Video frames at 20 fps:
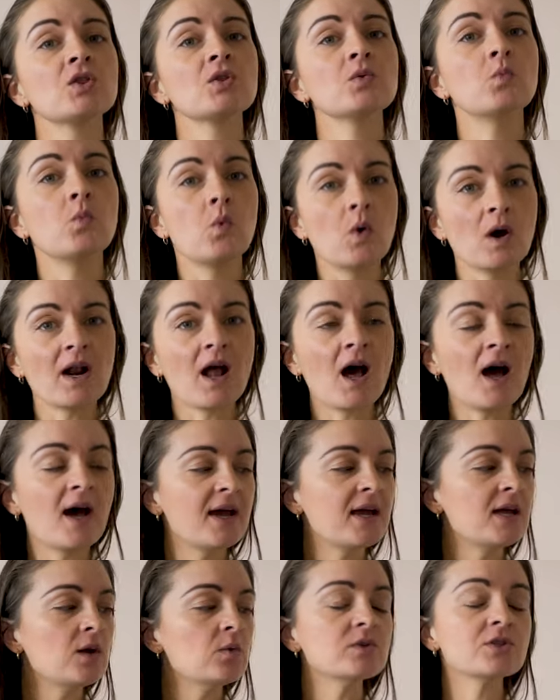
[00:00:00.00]
what
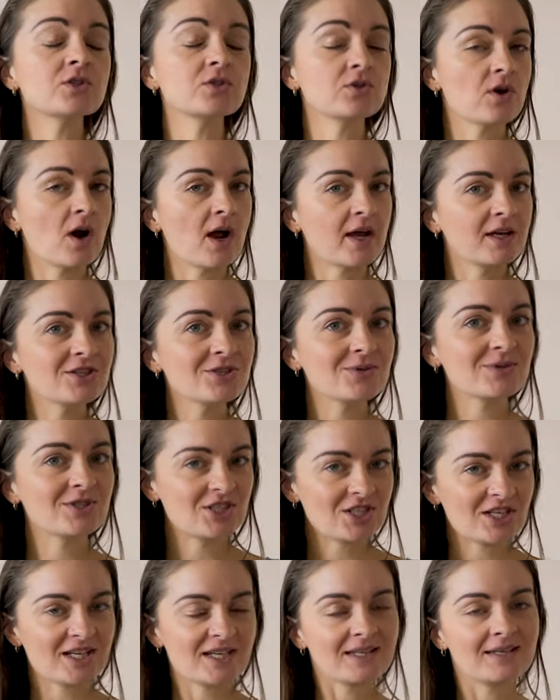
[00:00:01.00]
I was trying to
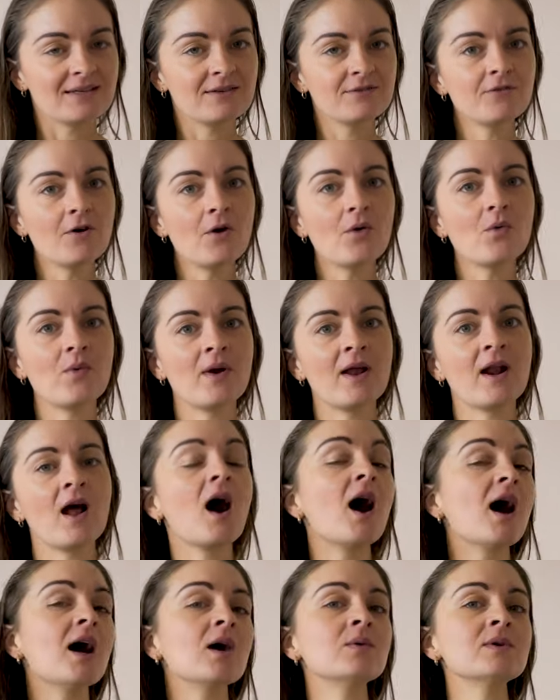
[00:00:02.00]
achieve when
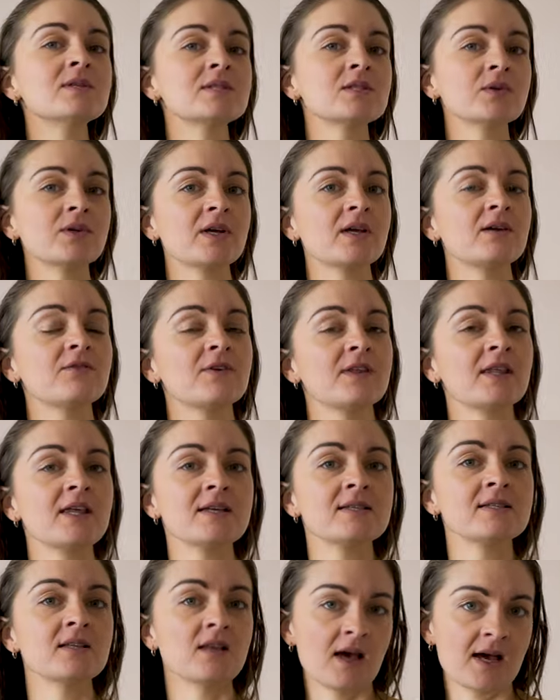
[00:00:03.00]
I was looking for
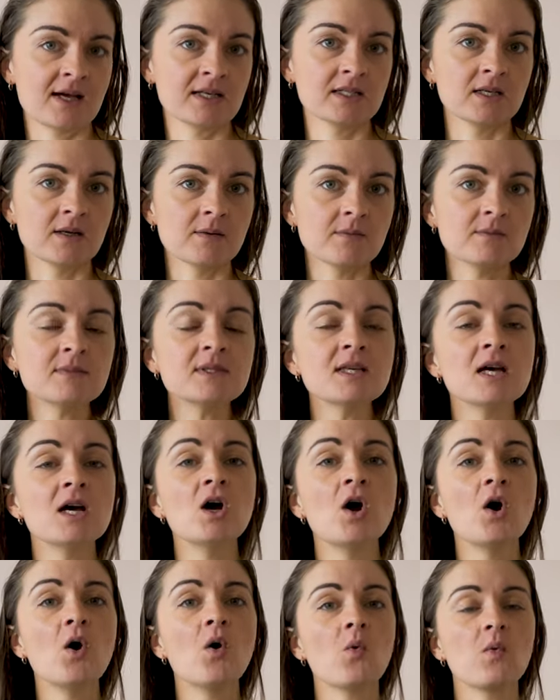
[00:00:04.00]
these items
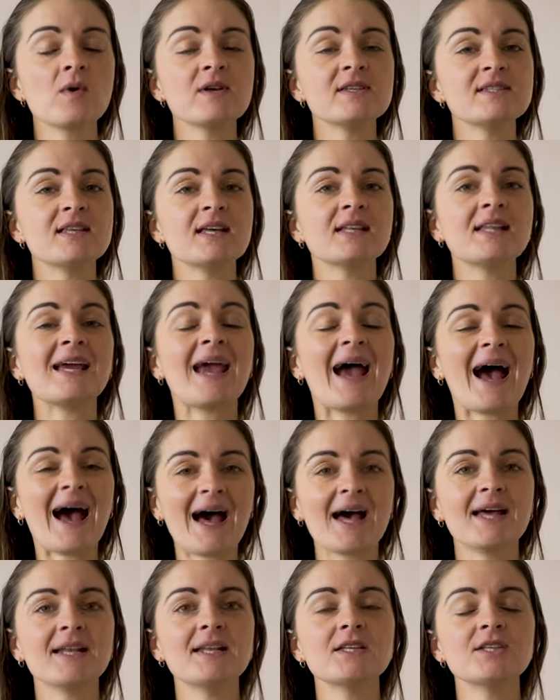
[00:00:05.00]
was that they
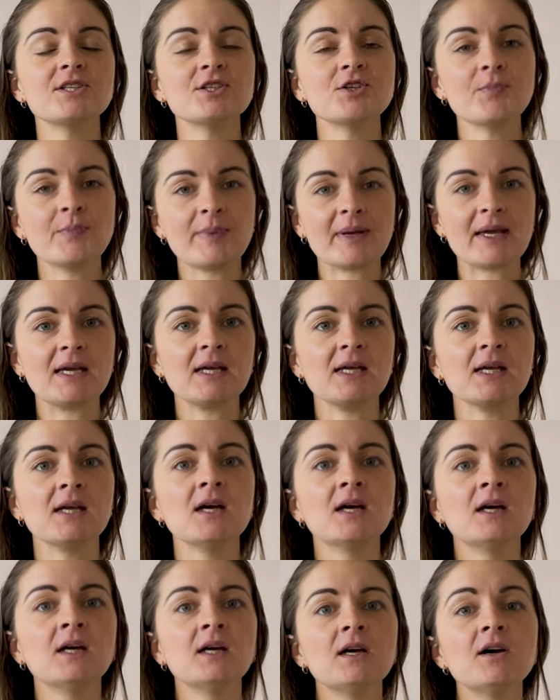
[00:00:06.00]
had to
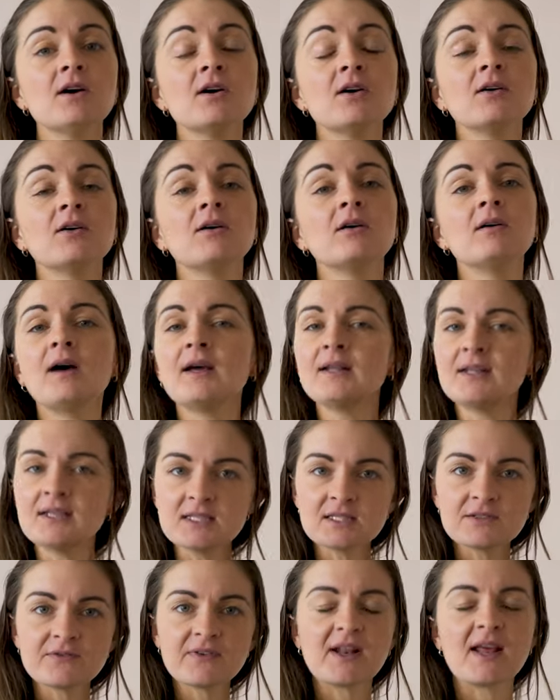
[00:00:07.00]
be, at
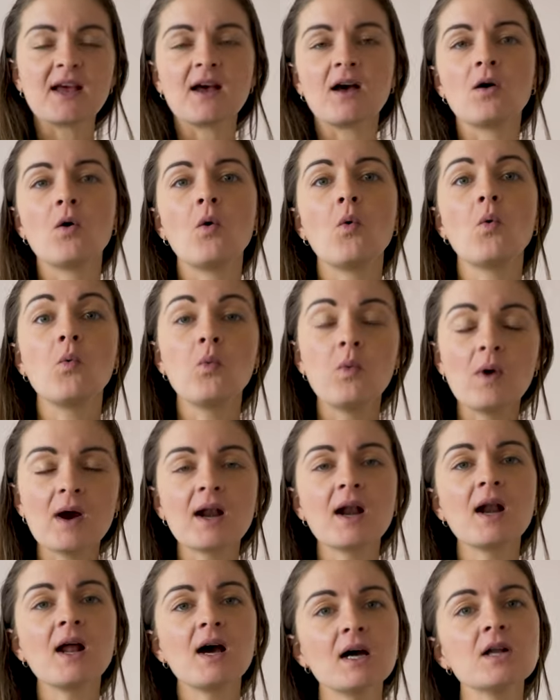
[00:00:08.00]
least for now,
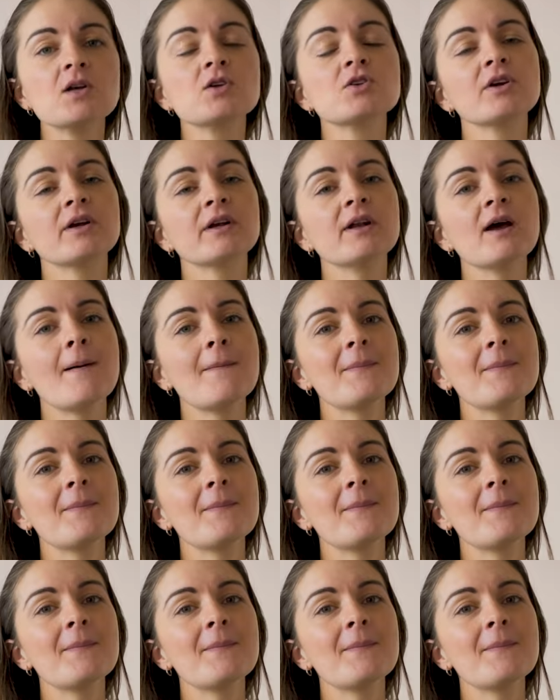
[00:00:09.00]
100%